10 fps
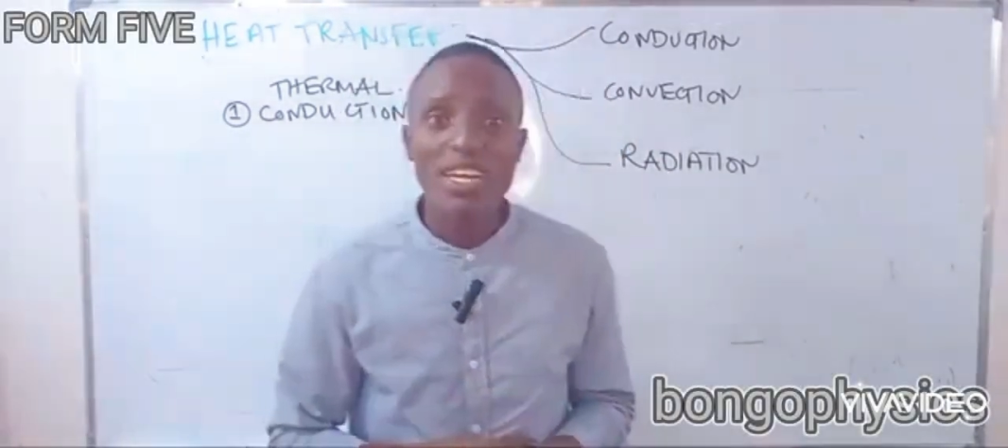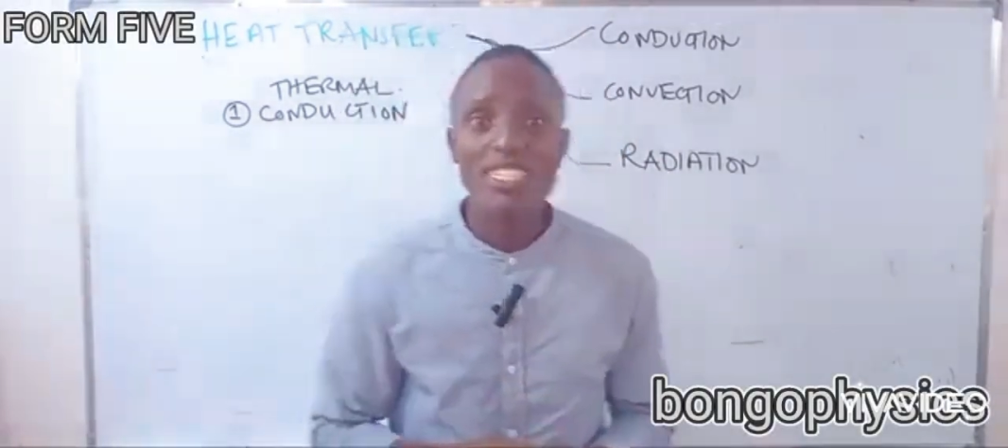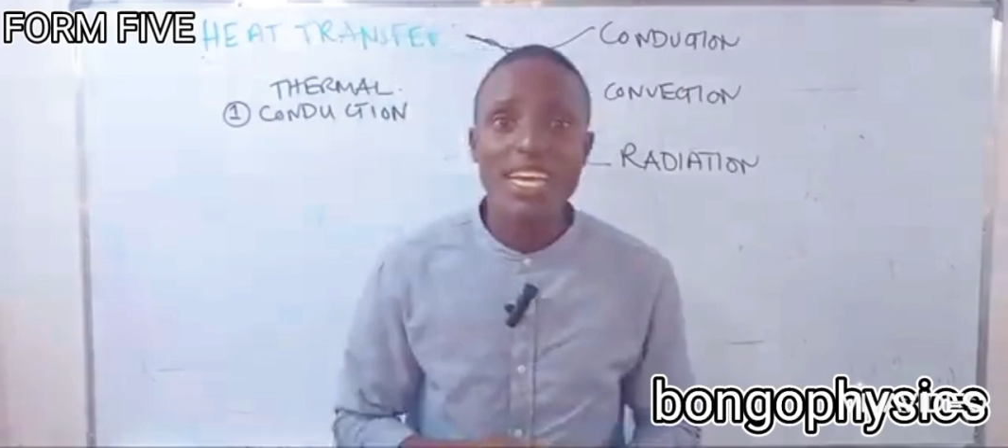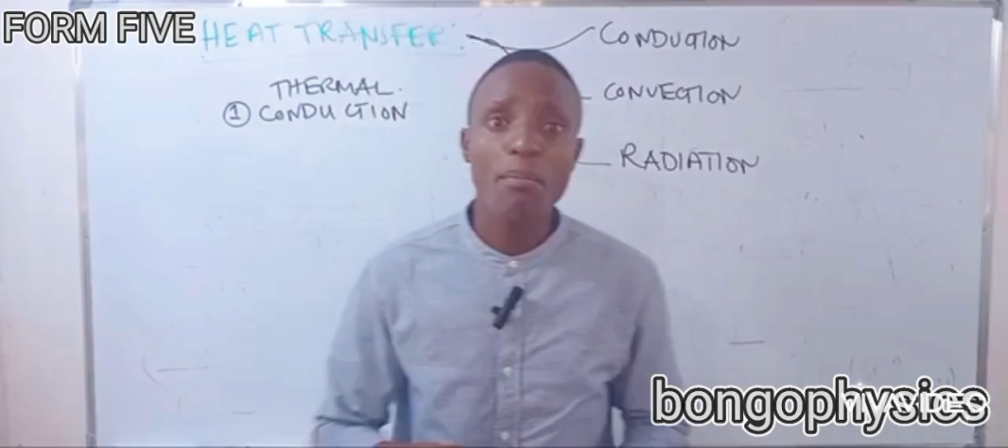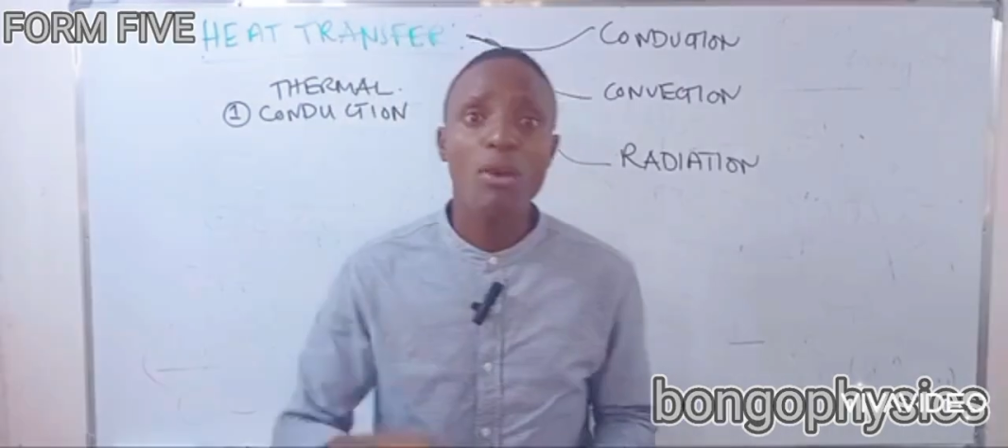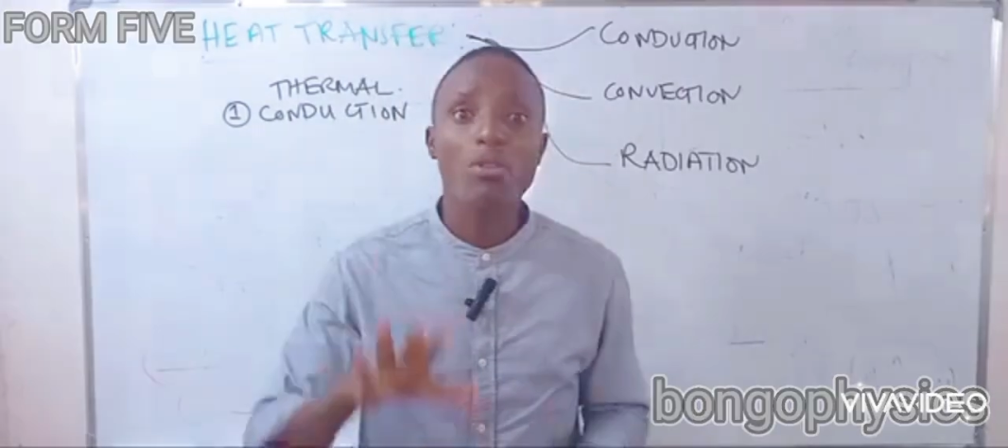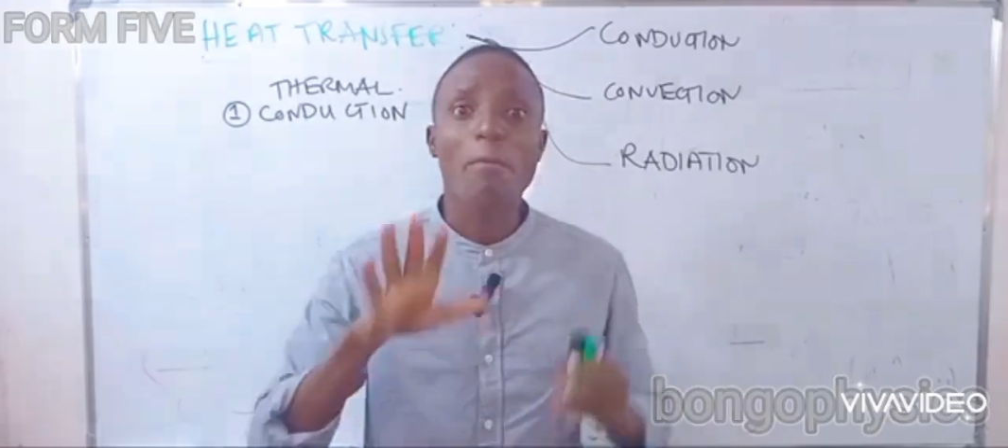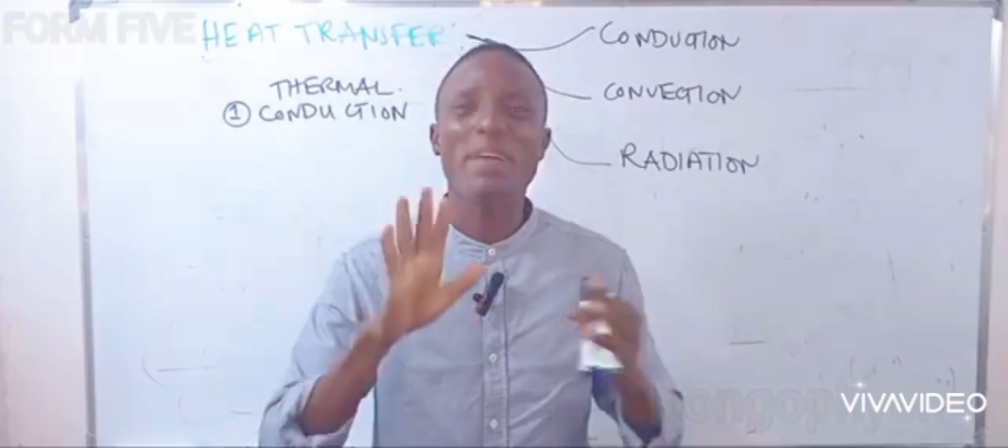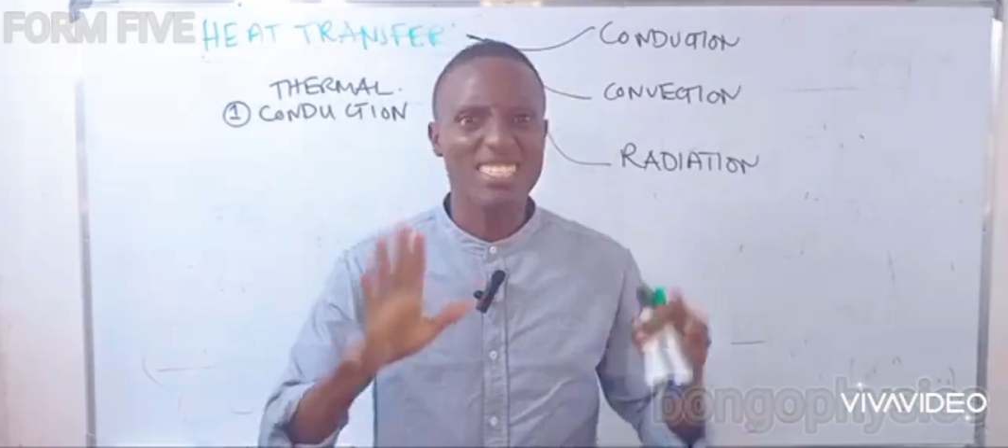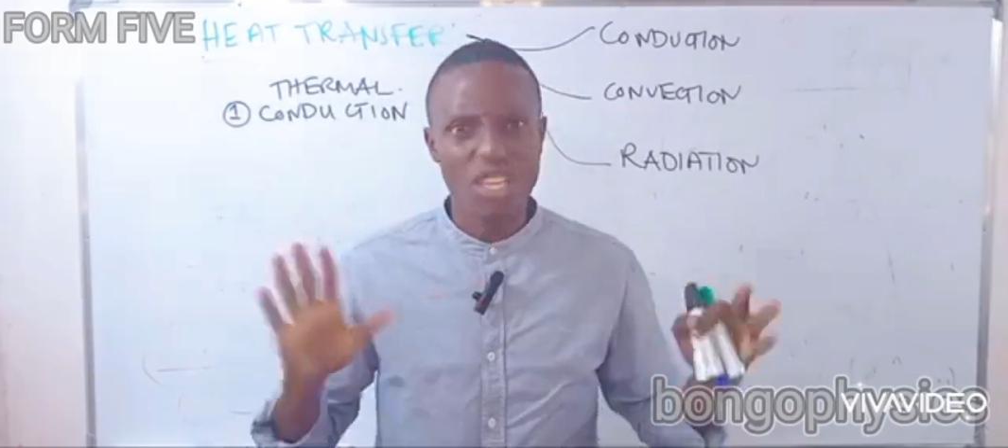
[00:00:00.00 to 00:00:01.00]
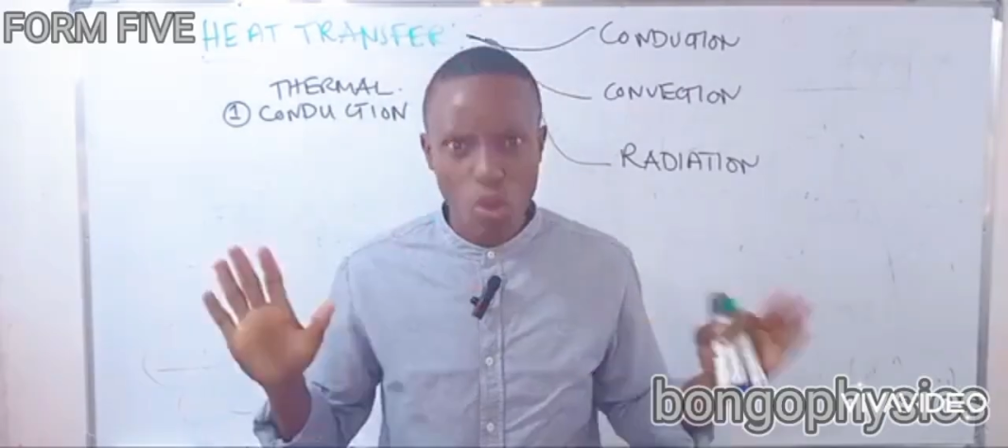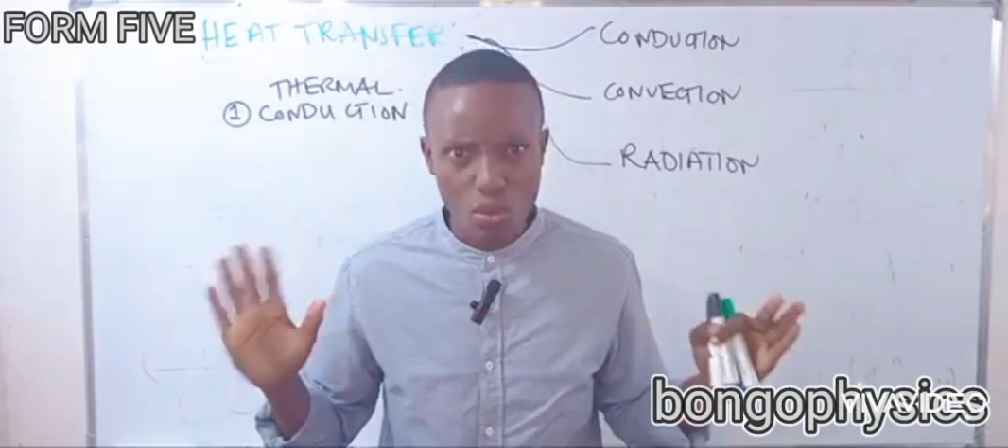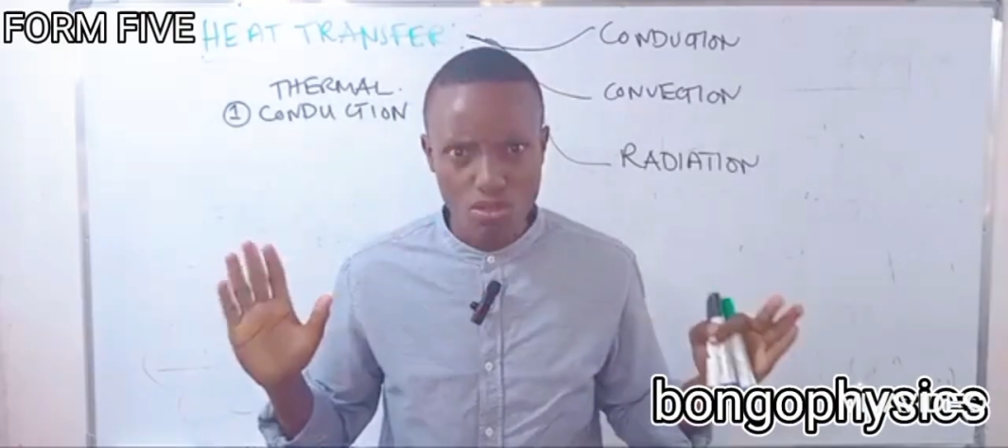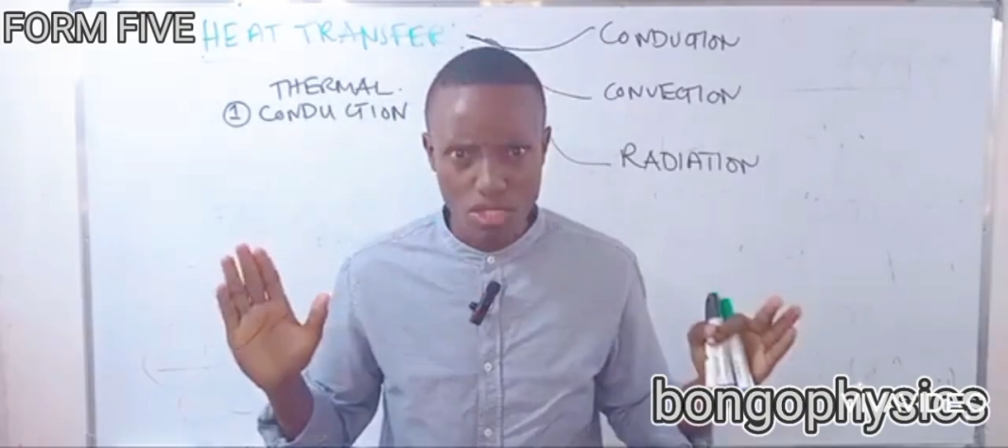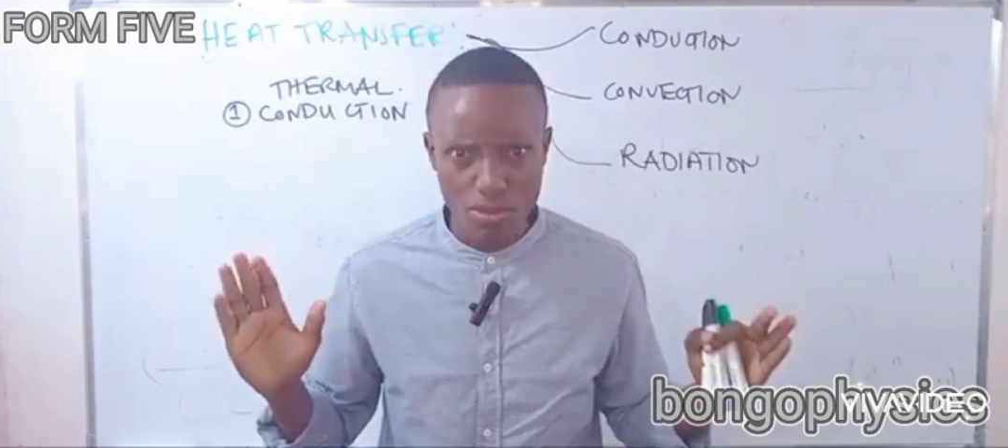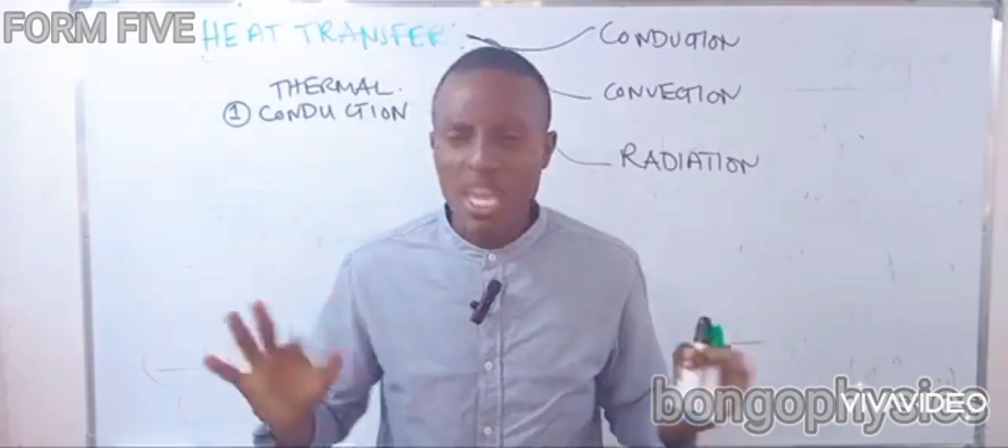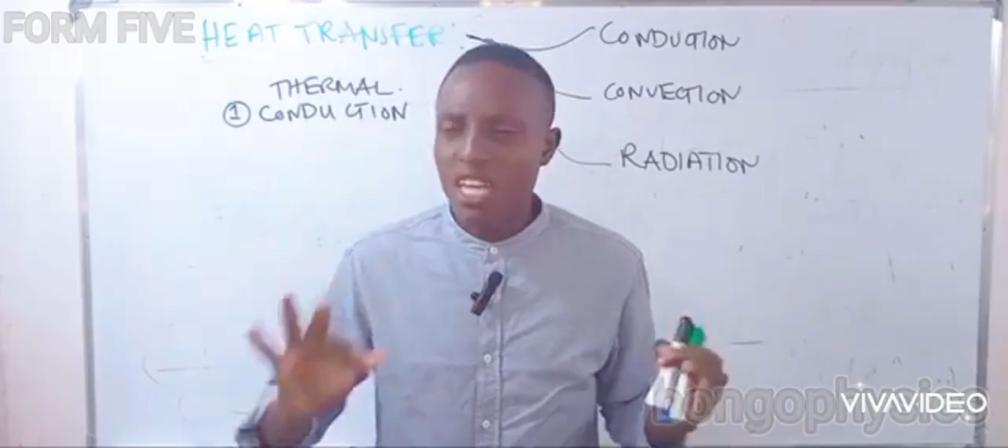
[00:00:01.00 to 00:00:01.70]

understand about the basic concepts,